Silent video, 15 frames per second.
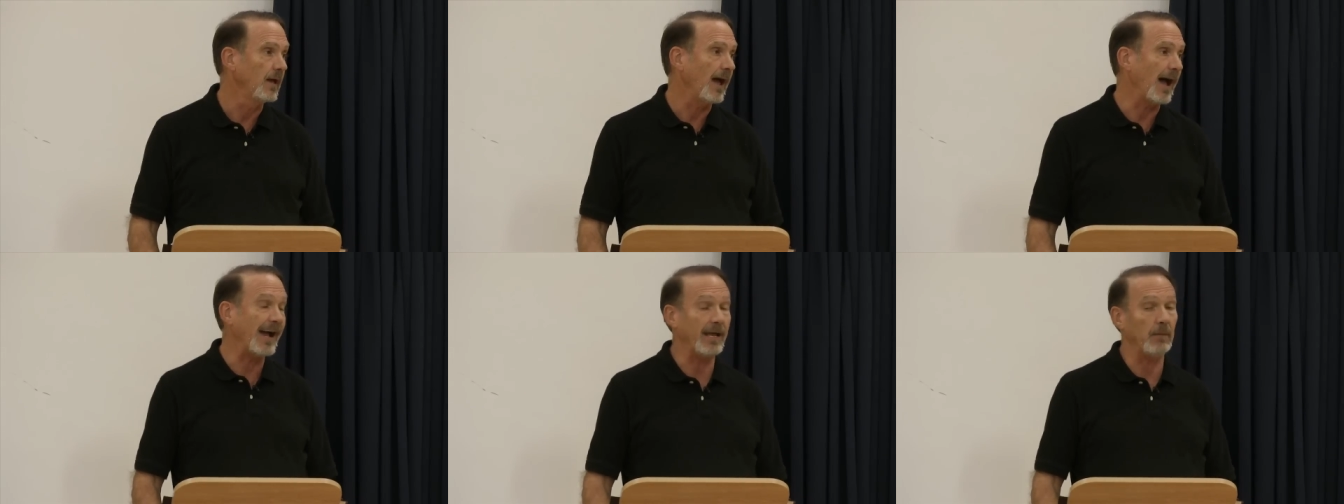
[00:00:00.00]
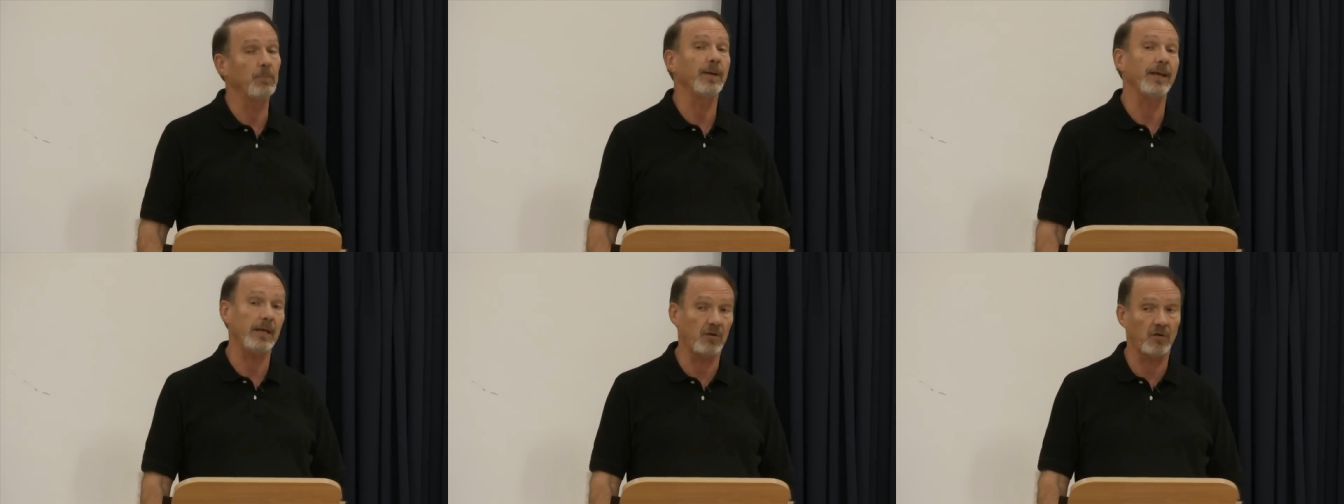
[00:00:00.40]
I had
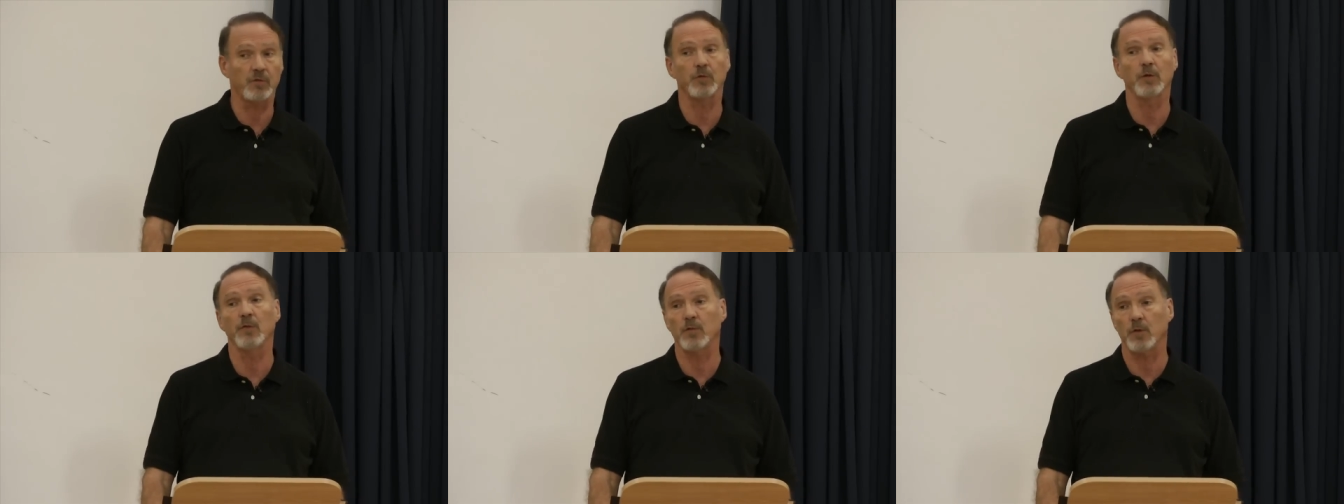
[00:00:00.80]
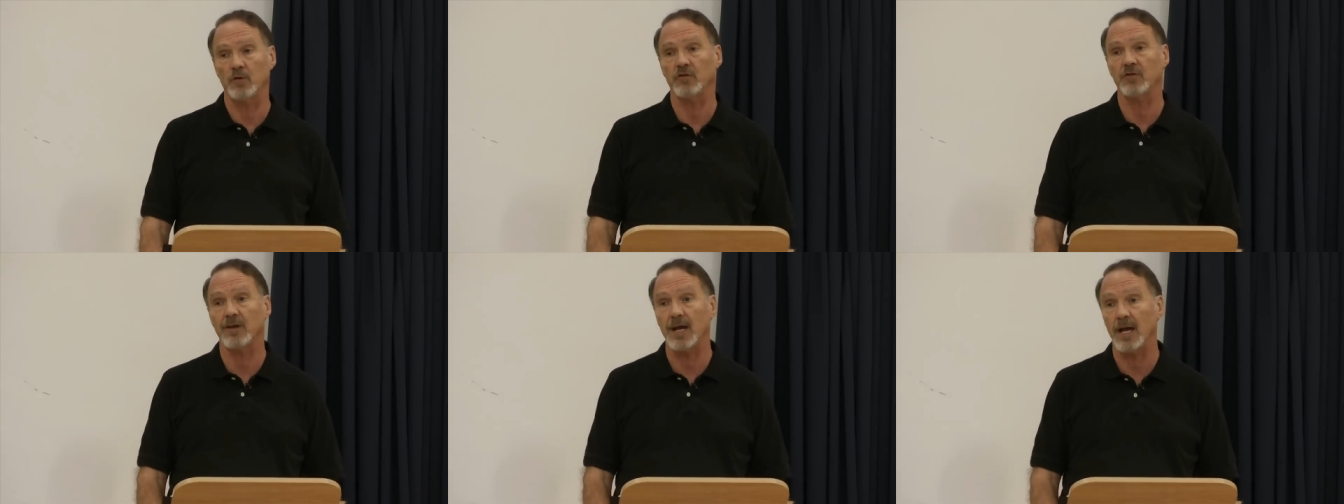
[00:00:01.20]
peace for the
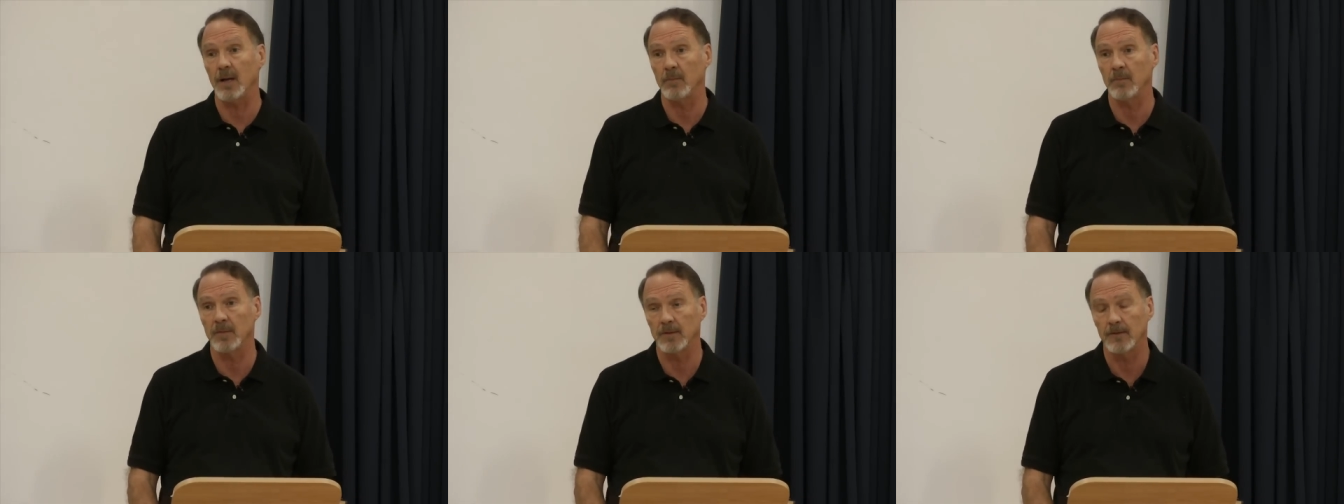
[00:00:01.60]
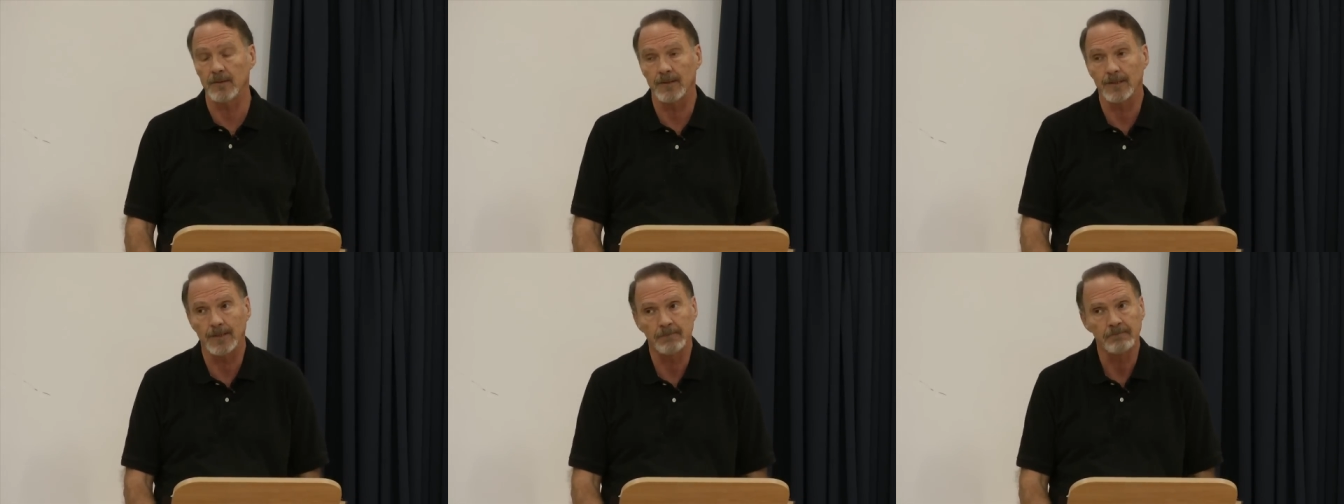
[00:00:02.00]
first time, and